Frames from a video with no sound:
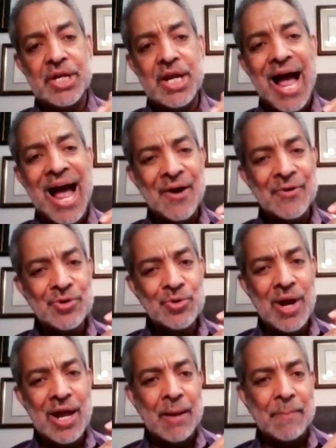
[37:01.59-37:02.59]
How do
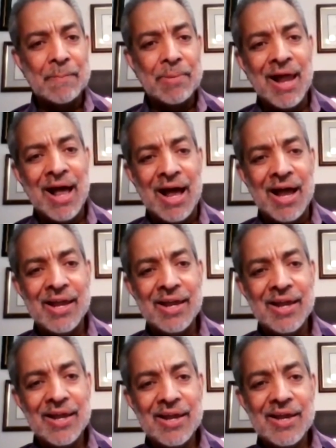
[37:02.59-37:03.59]
I
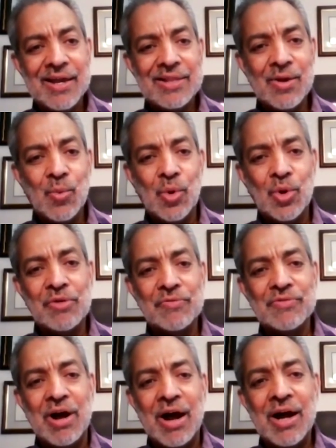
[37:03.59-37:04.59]
apply the Word of
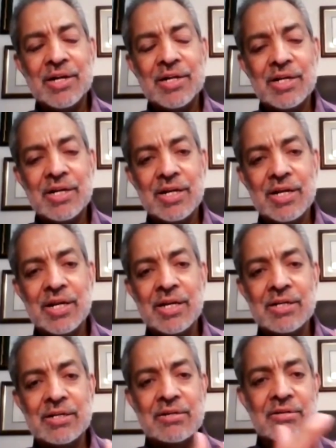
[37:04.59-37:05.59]
God
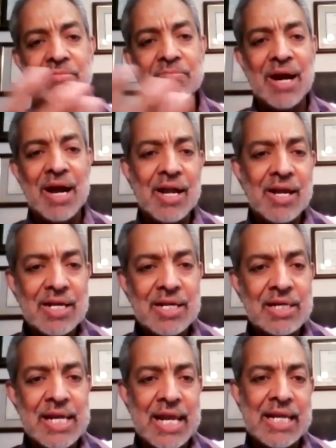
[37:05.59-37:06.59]
into my
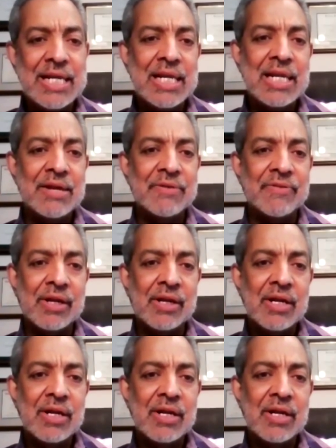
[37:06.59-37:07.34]
daily living?